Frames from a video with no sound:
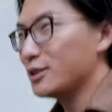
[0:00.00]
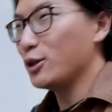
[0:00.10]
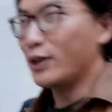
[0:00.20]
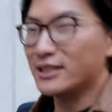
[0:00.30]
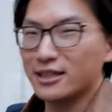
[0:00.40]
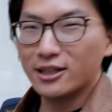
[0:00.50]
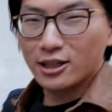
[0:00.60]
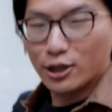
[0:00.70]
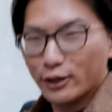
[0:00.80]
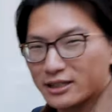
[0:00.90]
Two days here
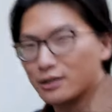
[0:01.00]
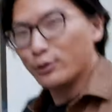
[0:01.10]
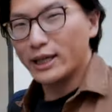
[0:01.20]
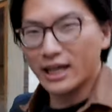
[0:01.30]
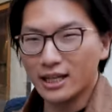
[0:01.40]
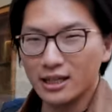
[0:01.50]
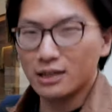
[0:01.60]
going into the weekend.